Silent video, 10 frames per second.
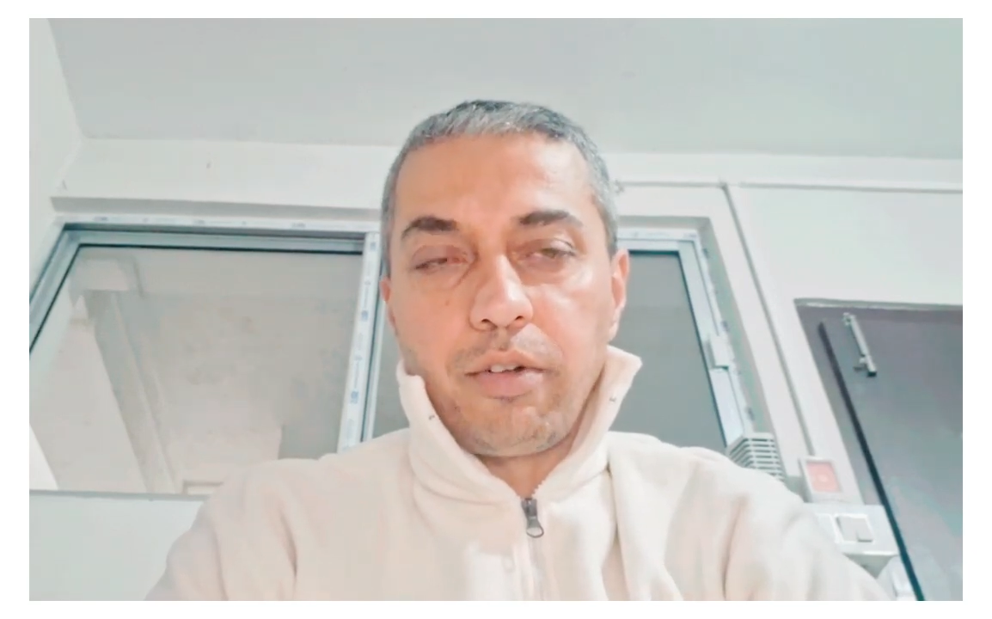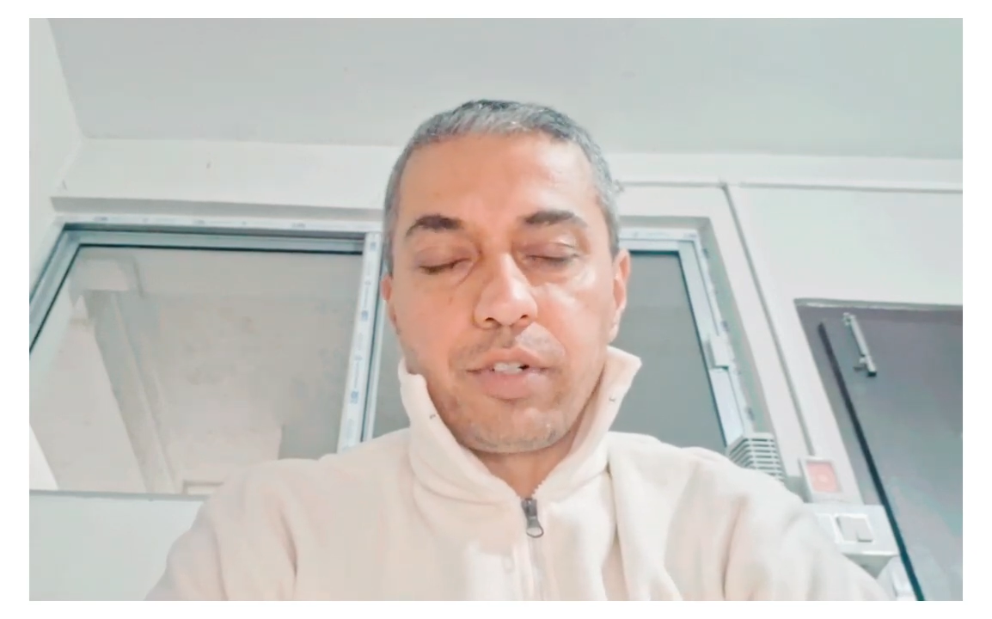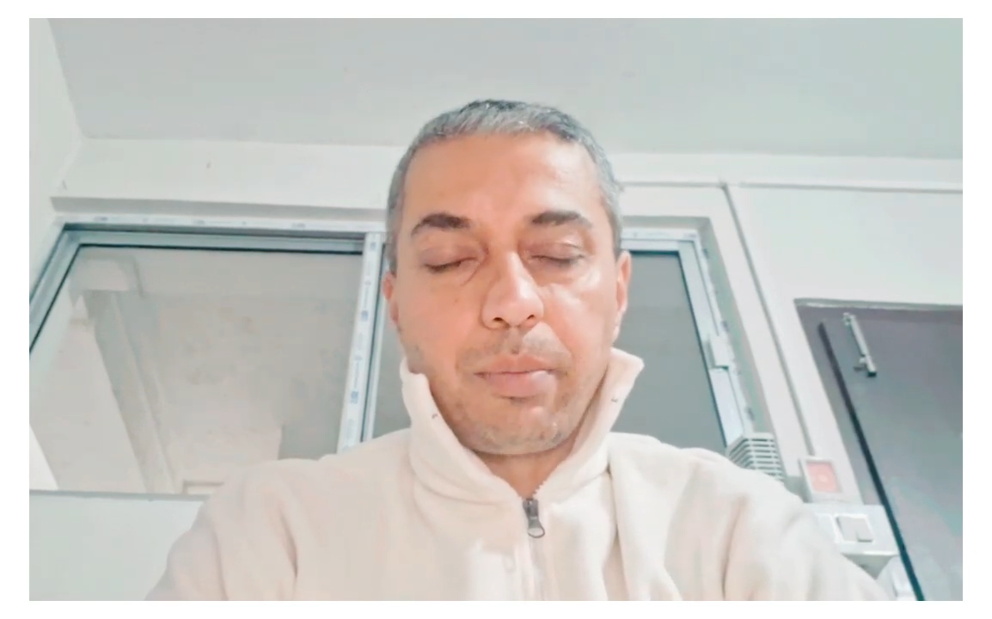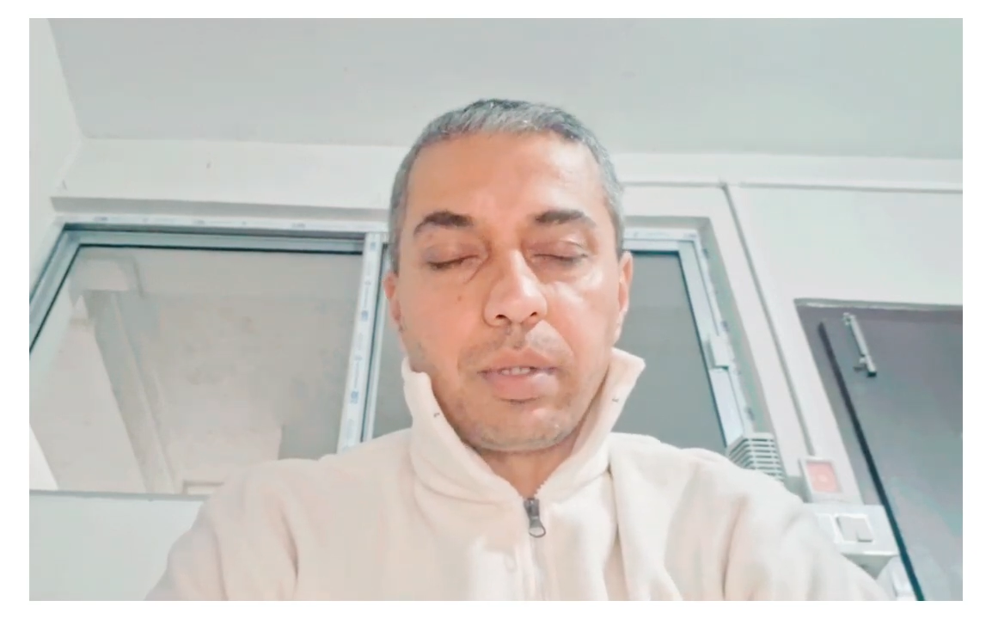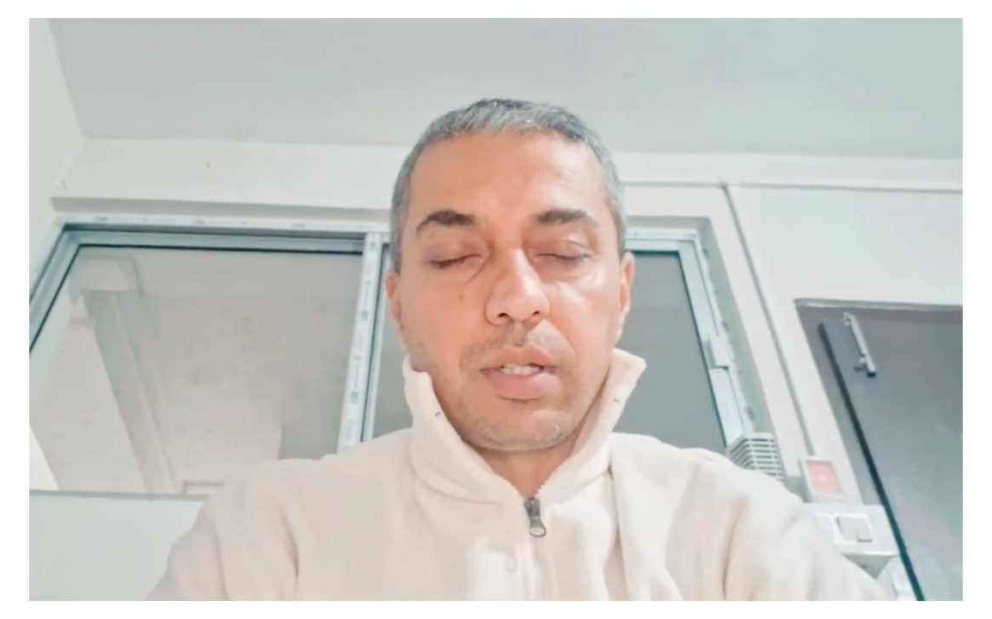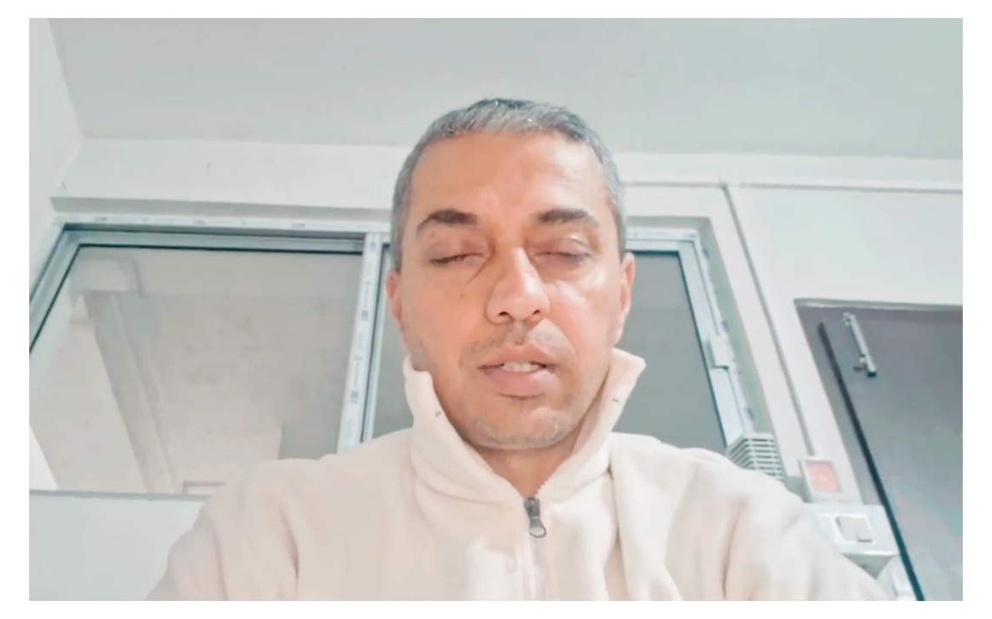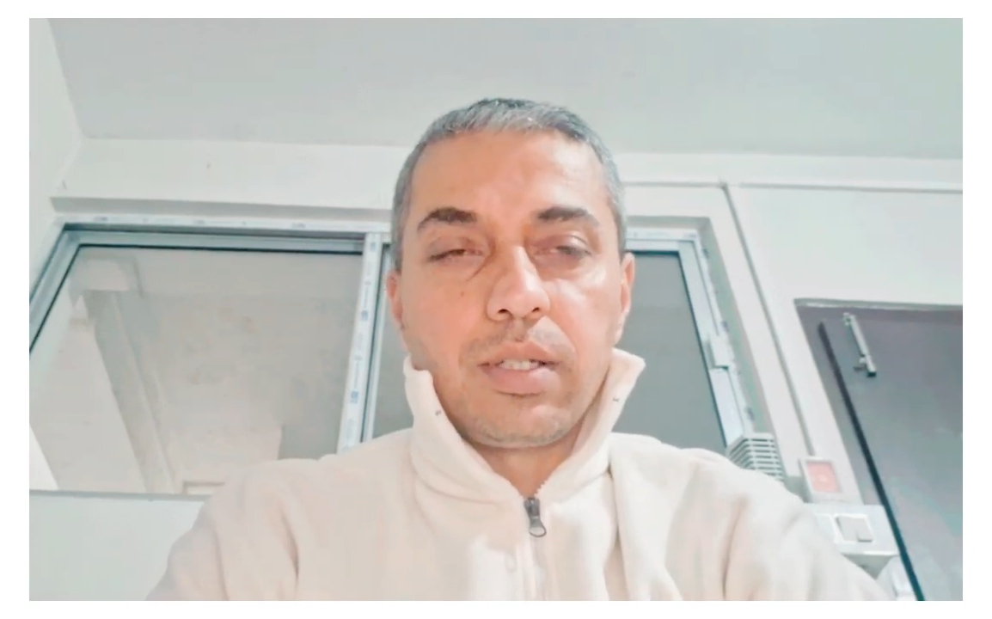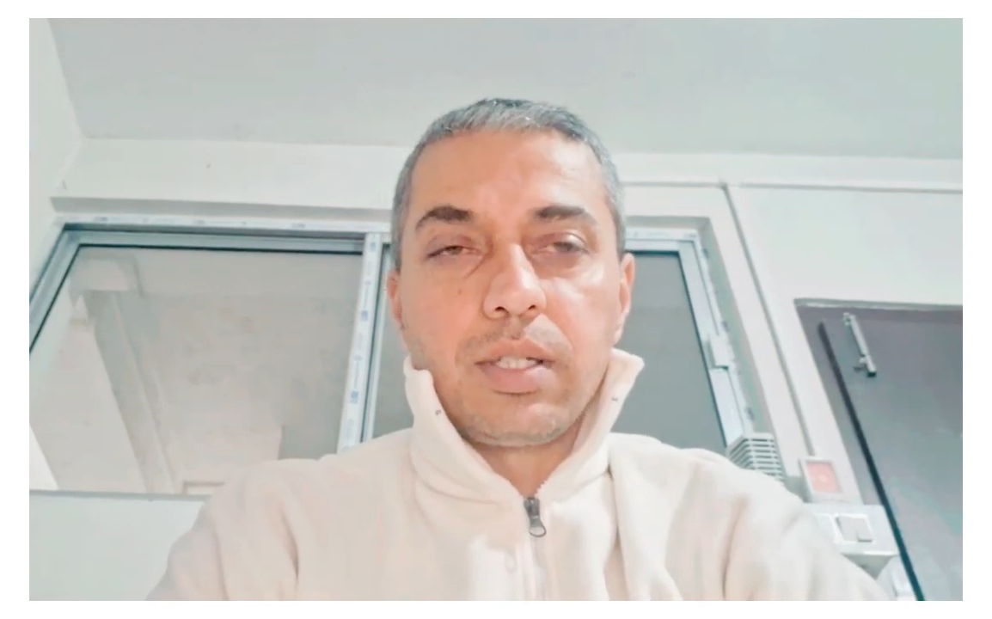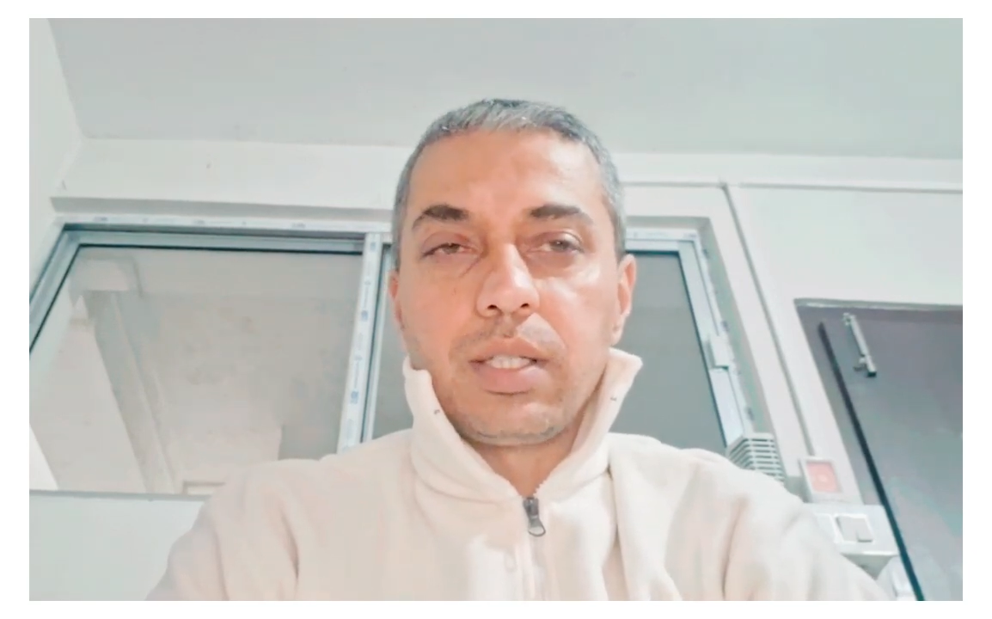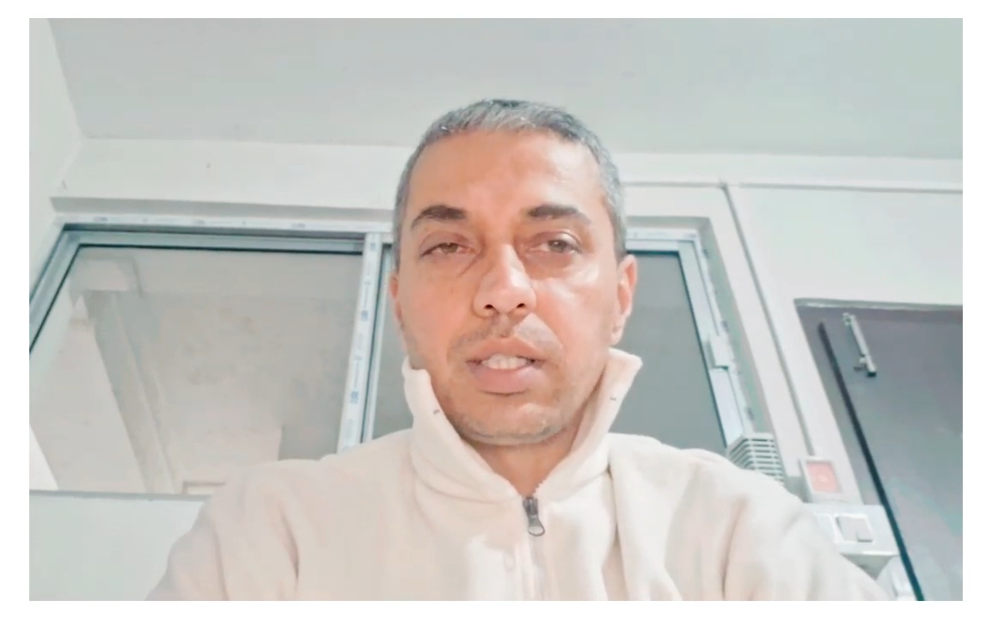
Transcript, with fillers: of Shrimat is,